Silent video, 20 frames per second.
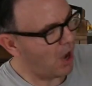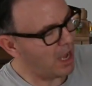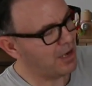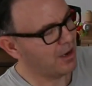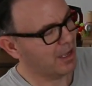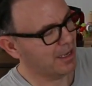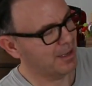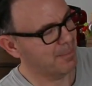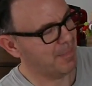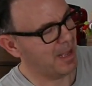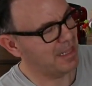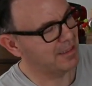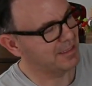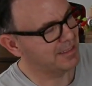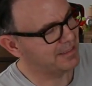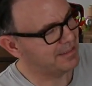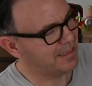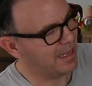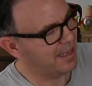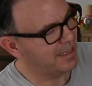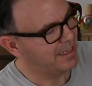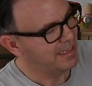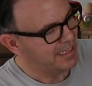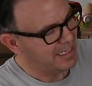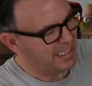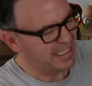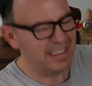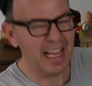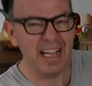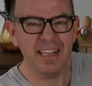I like about this set
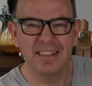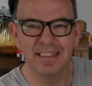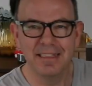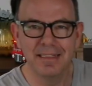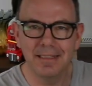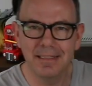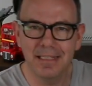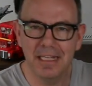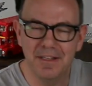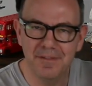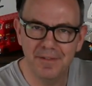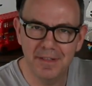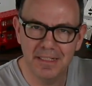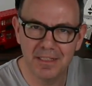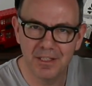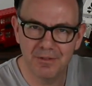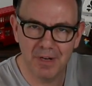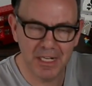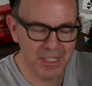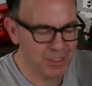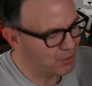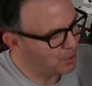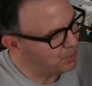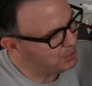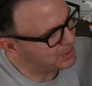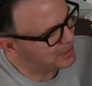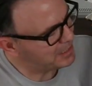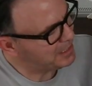is actually the TV, the retro